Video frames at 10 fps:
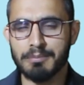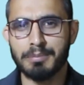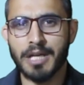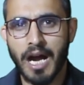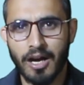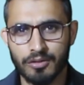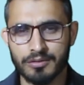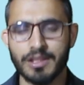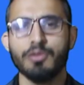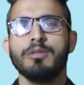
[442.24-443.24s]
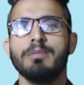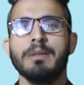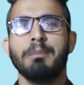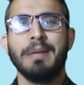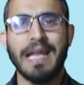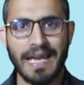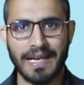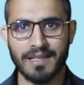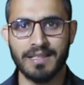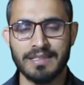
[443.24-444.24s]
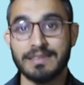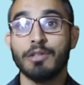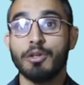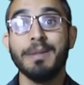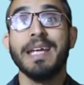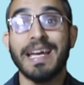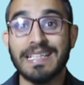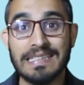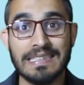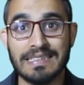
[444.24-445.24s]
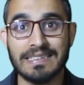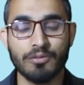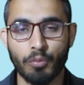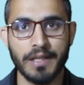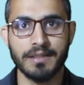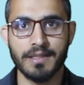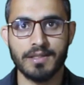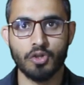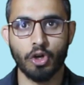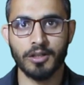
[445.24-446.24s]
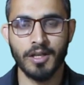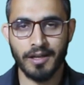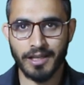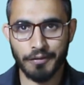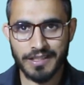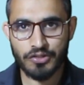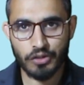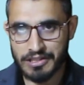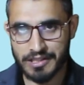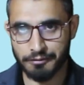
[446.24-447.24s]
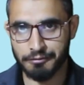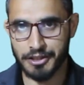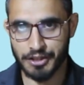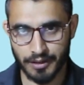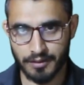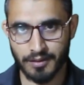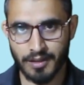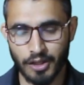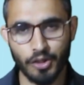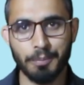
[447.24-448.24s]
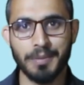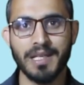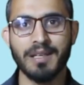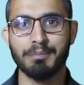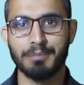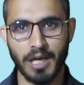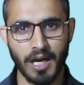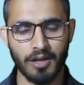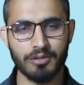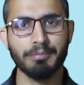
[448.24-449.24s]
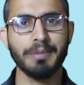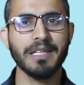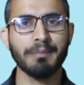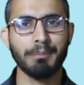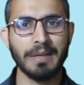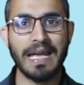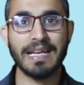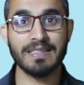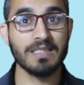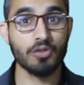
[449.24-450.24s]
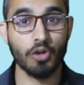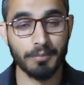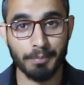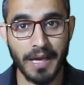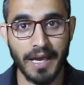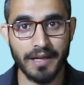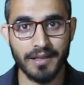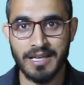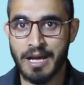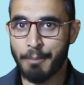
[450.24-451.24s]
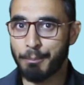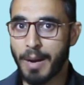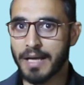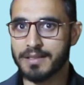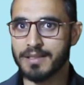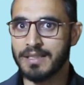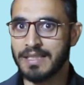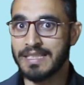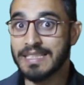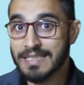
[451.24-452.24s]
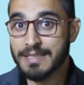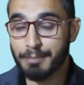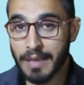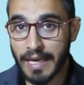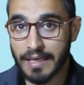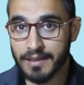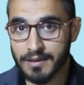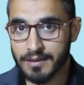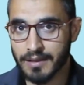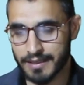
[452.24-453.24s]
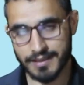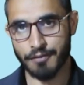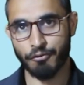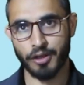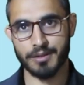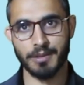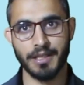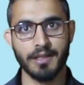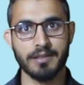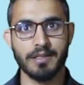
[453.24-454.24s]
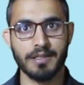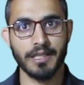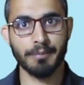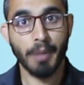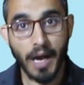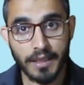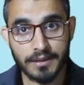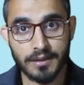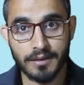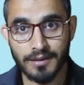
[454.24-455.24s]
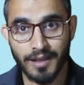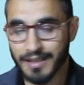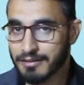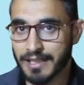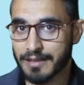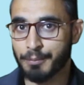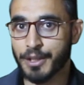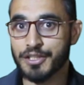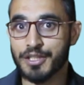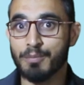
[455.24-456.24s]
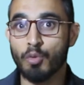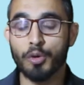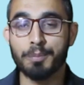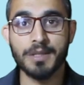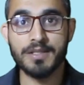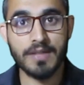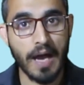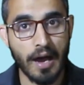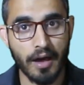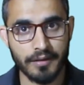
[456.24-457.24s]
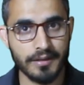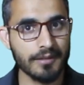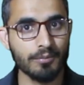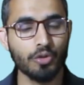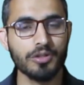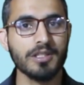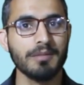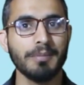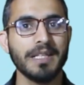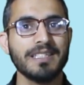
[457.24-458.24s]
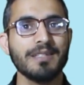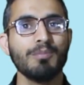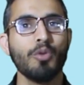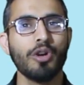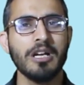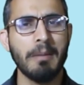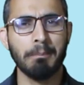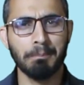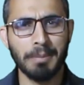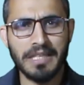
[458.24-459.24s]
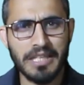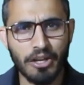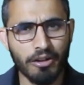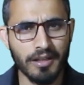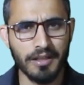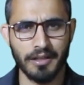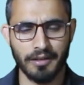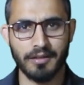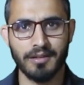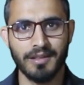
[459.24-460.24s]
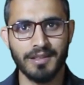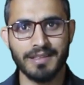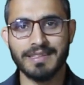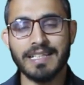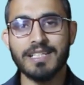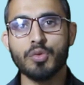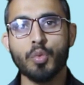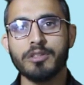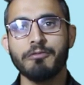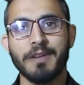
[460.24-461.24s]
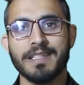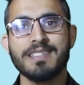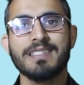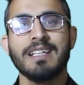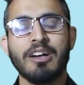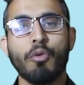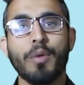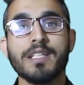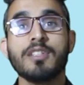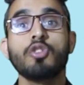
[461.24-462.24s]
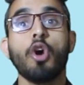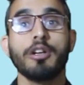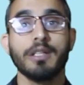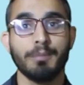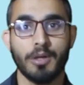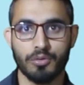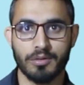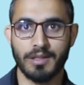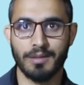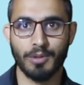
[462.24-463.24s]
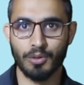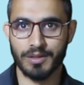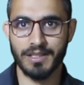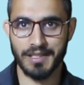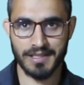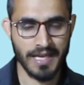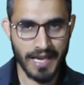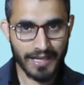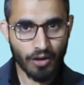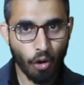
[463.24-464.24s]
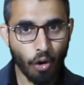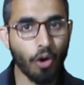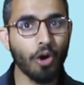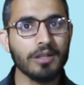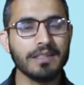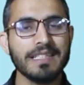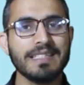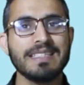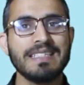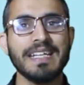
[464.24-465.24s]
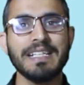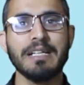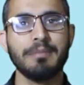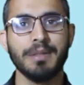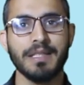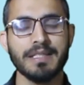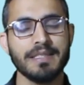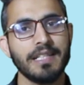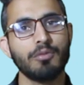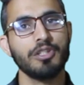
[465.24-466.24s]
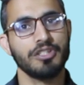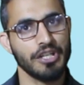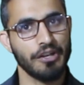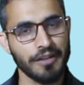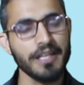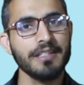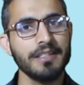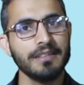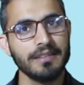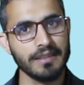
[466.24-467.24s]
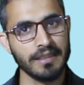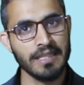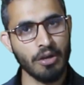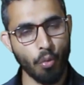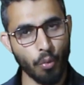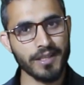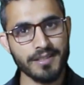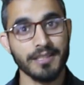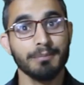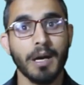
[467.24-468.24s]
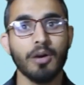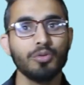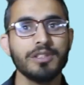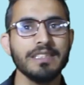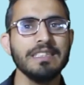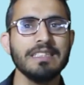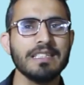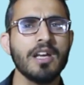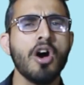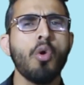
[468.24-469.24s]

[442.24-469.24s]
brown, they would be black, they would be anything that white is not. Now, it's not sufficient. Being brown, being black is not bad. But he is black and say, for example, he doesn't take bath. Now, that makes him more bizarre. That makes him more peculiar. That is what West thought about East. And all this database that was created in the West about East